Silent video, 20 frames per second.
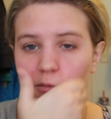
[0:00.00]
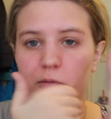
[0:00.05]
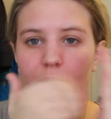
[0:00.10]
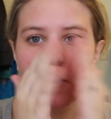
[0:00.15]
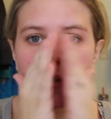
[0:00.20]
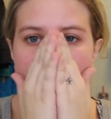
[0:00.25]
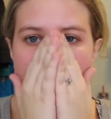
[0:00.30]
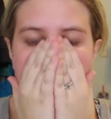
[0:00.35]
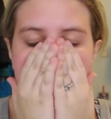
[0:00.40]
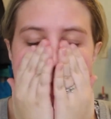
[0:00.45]

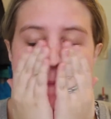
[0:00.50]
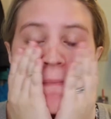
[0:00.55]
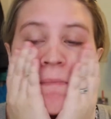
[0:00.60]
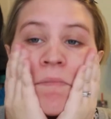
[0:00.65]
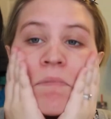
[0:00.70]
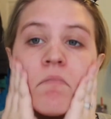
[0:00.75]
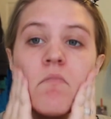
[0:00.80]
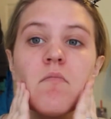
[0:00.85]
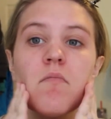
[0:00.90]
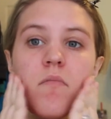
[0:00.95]
really
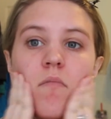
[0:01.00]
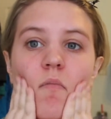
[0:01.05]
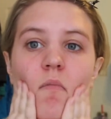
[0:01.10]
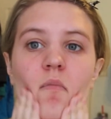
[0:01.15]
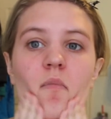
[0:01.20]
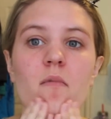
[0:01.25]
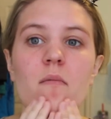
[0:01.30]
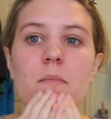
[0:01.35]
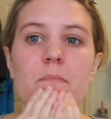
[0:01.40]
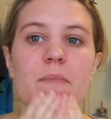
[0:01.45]

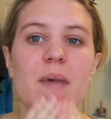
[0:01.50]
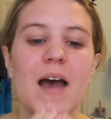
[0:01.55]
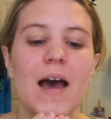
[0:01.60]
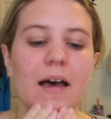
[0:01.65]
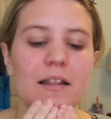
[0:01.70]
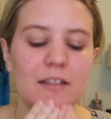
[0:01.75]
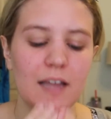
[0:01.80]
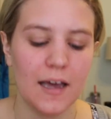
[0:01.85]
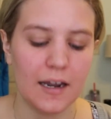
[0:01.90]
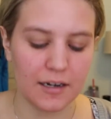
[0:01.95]

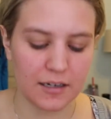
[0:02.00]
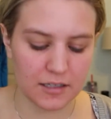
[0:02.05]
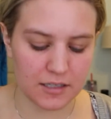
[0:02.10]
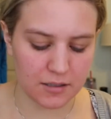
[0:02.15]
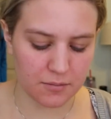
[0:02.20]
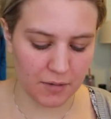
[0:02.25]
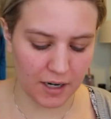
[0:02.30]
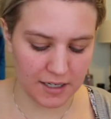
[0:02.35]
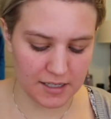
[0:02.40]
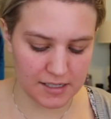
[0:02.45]
pat that
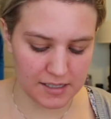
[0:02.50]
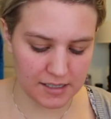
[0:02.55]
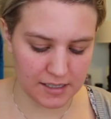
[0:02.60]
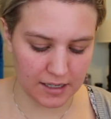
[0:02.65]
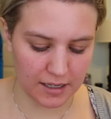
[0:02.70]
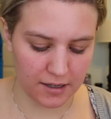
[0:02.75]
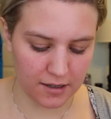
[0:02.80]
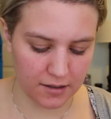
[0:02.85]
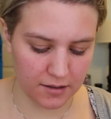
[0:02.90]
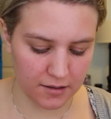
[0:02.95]
into my
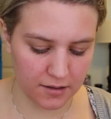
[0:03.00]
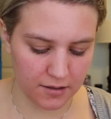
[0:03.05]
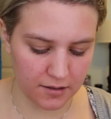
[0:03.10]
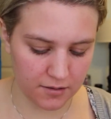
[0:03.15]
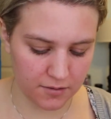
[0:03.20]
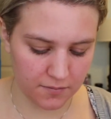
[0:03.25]
skin.